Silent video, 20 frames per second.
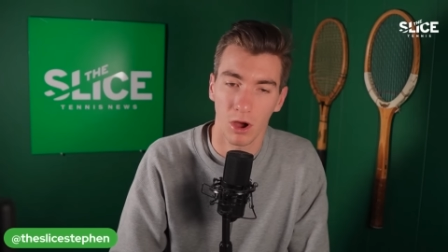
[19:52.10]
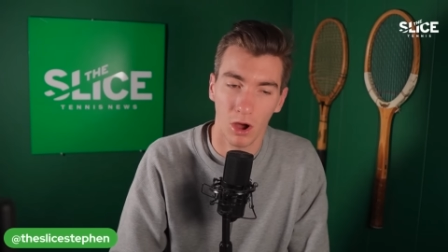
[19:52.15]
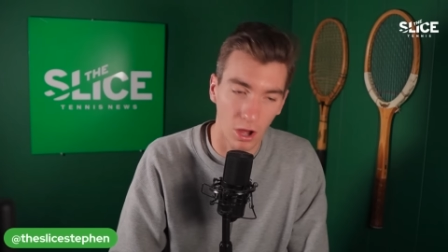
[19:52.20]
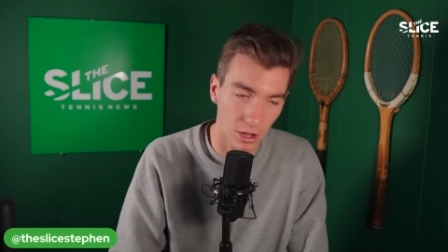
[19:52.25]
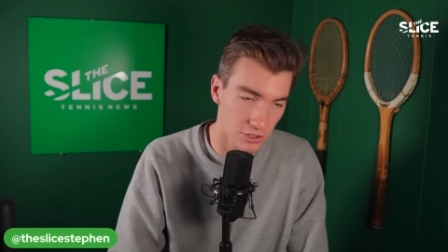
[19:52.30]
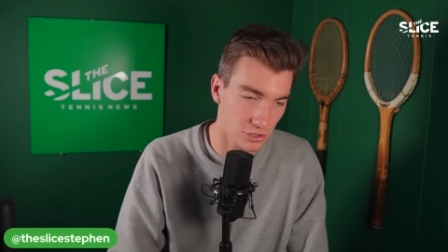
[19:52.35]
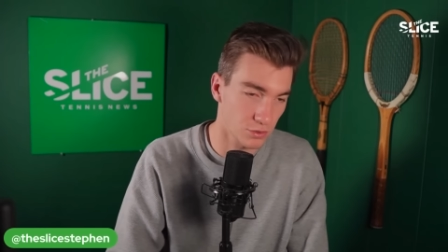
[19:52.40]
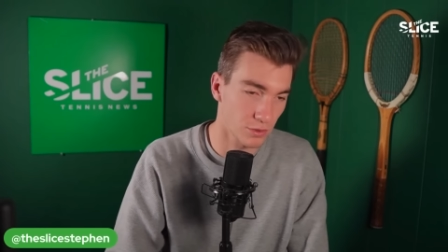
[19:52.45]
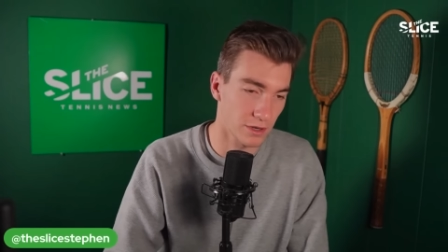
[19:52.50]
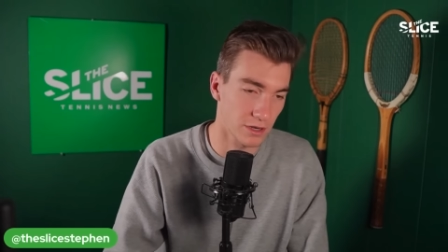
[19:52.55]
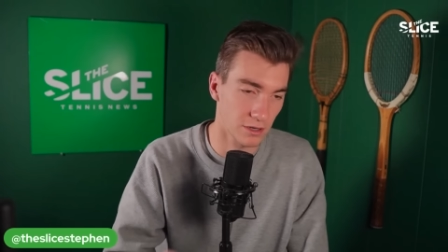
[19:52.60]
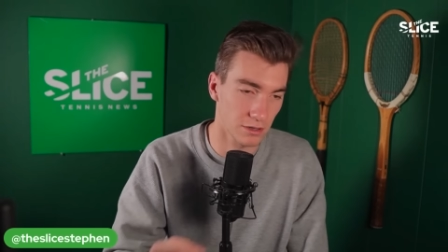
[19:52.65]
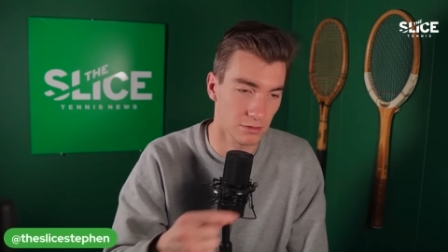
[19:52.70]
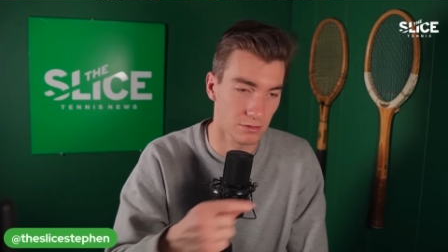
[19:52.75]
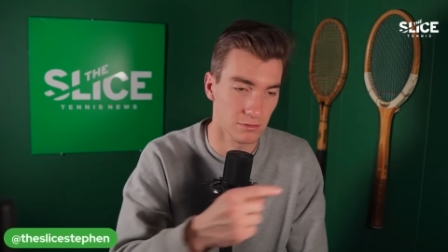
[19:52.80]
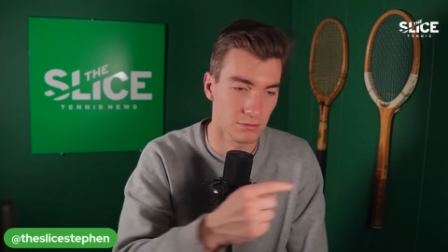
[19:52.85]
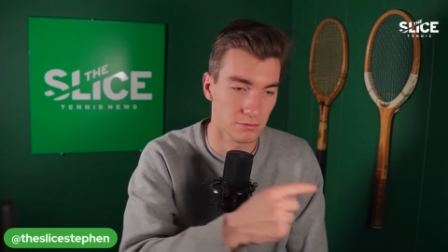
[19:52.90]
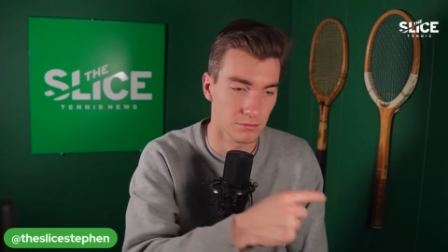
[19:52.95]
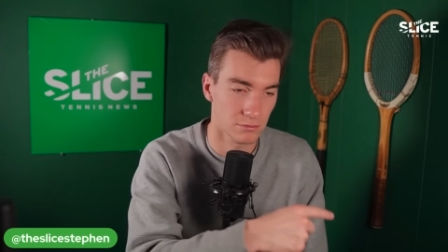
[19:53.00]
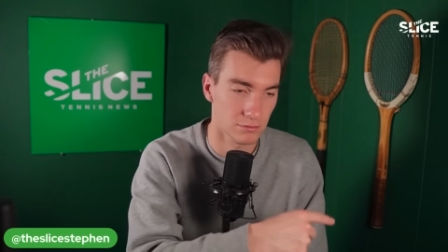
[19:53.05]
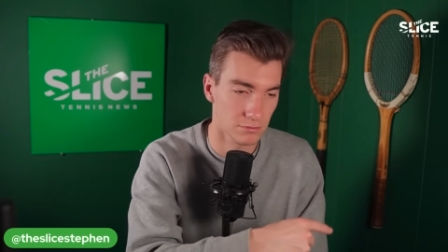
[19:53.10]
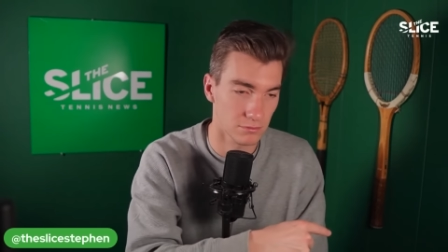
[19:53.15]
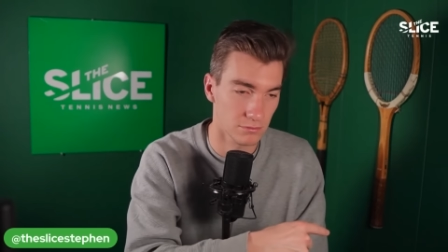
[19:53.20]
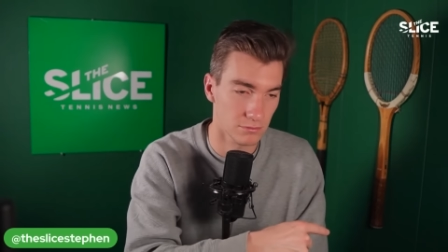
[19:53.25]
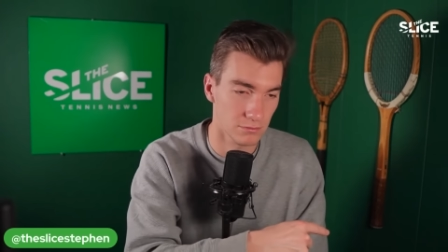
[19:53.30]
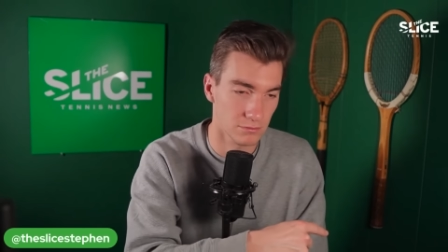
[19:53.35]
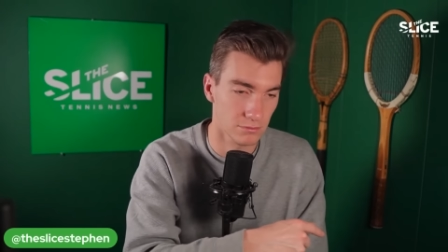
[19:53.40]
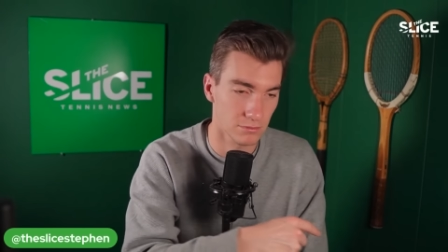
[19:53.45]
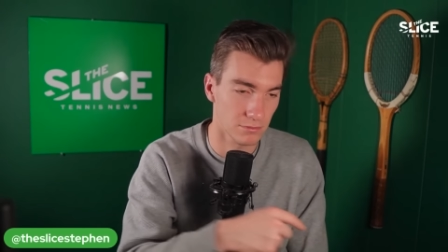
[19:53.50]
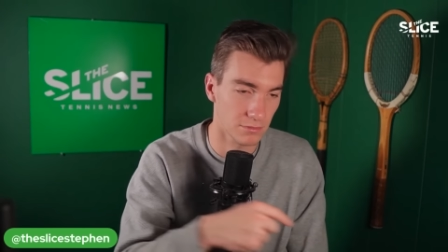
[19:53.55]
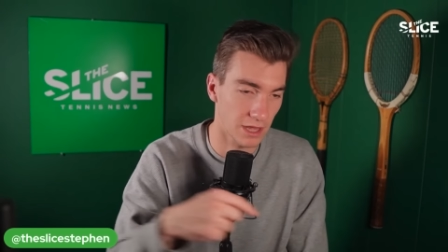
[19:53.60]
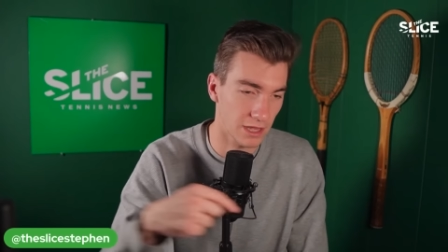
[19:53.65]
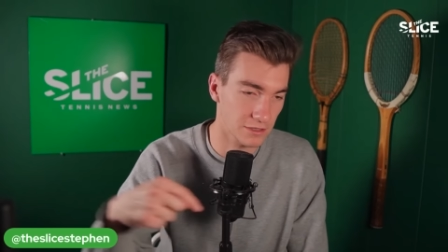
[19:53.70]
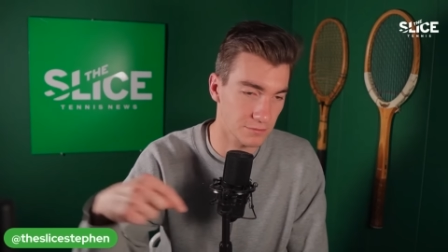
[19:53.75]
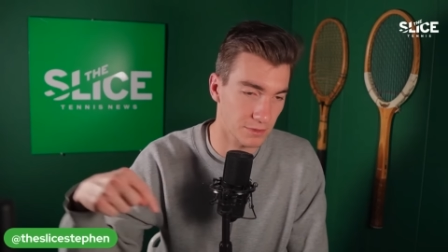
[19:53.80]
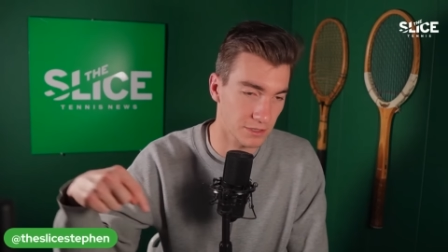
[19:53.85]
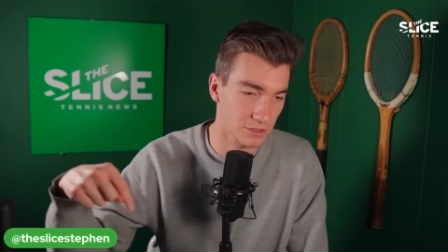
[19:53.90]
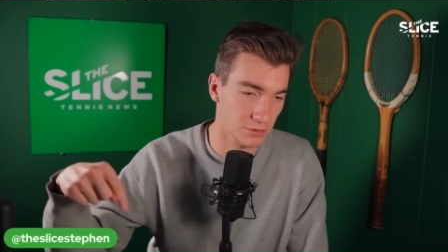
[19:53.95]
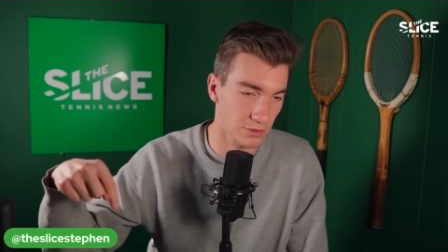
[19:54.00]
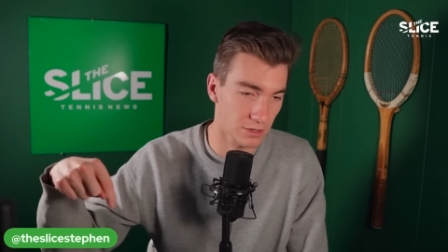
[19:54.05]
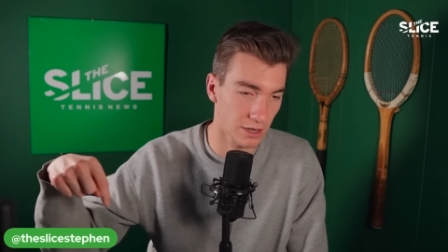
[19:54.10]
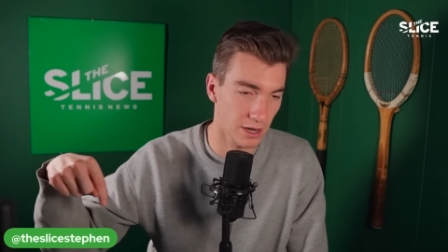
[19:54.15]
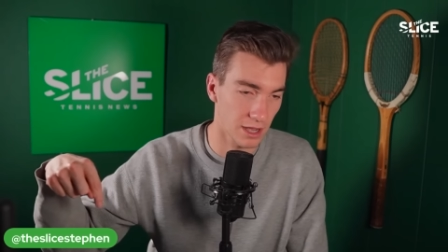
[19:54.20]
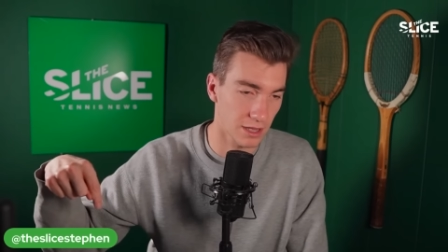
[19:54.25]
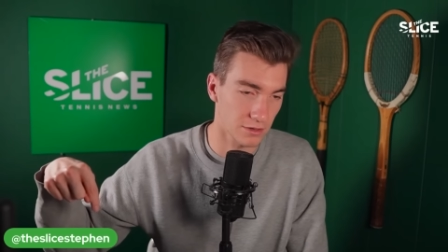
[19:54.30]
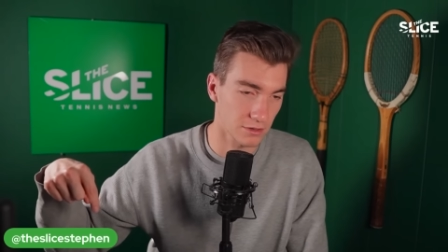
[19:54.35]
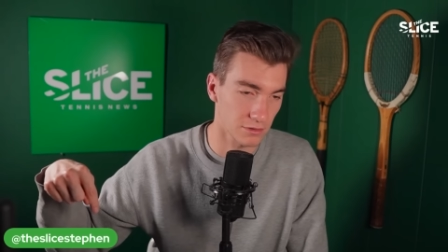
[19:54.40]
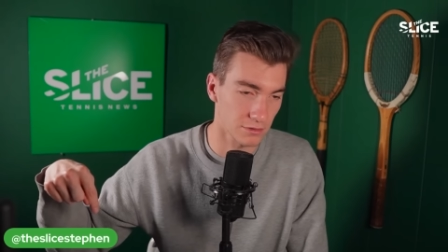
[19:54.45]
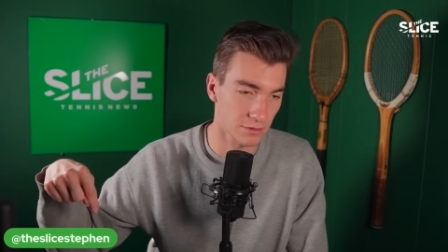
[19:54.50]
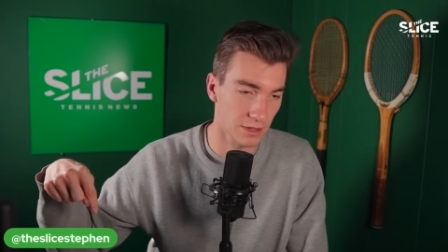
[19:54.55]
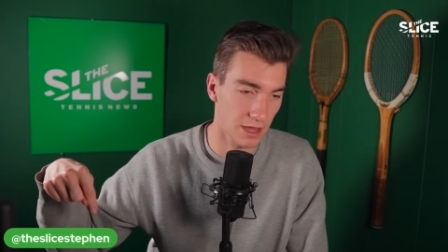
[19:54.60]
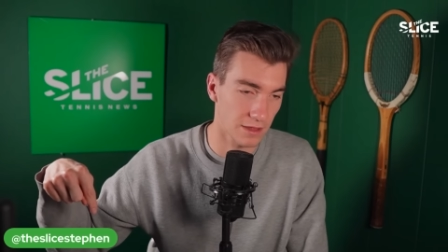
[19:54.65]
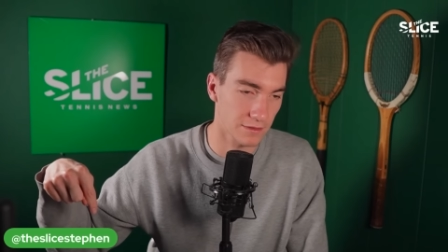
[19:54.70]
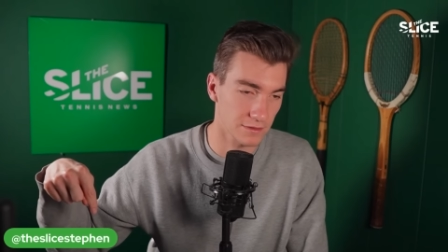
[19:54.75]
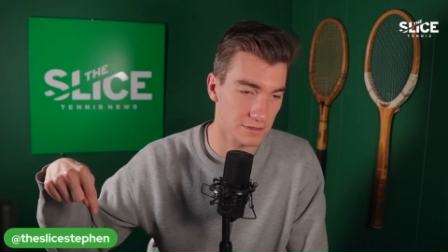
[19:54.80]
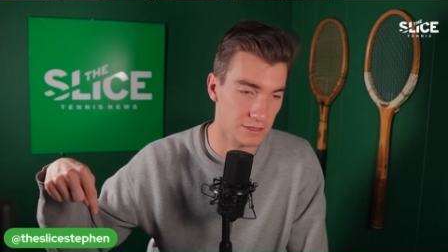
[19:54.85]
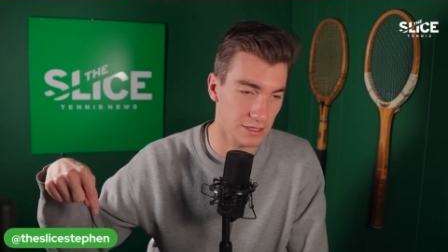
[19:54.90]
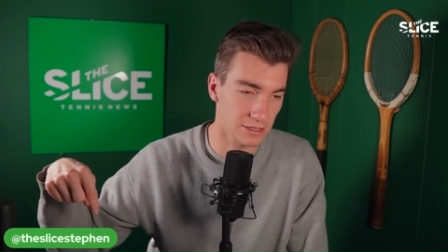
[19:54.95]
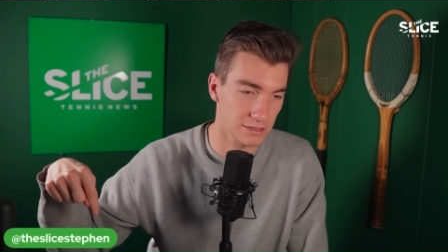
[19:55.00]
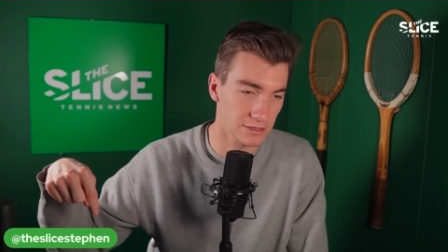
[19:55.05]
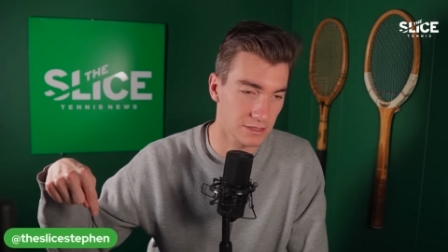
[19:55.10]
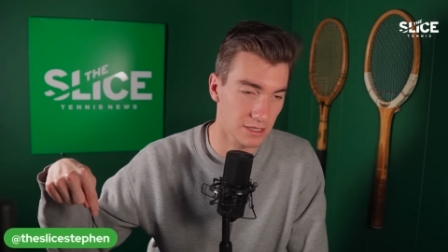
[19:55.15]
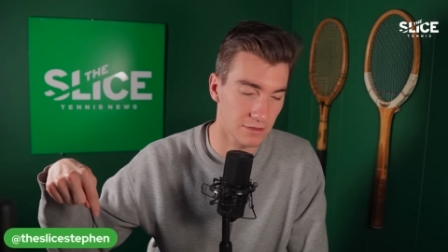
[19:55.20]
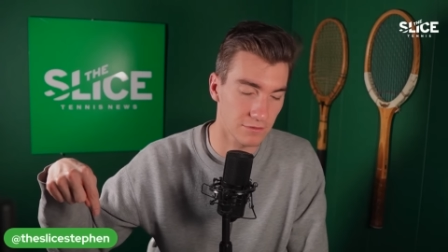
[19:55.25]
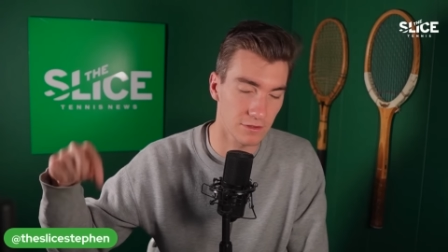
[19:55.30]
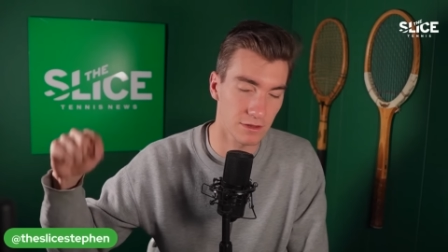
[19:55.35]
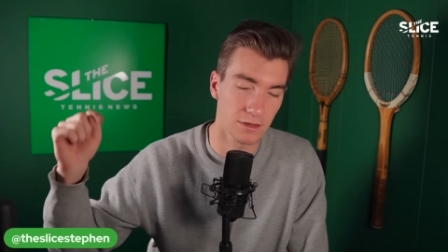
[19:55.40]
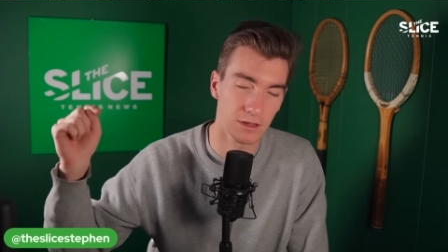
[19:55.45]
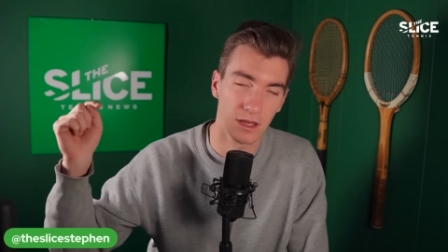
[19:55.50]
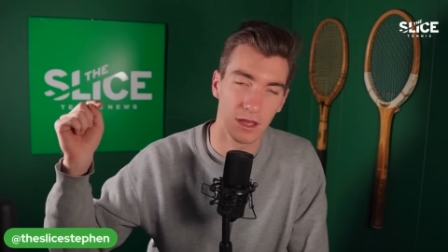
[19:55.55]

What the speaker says: on Twitter That's my Twitter handle, at the Slice Steven.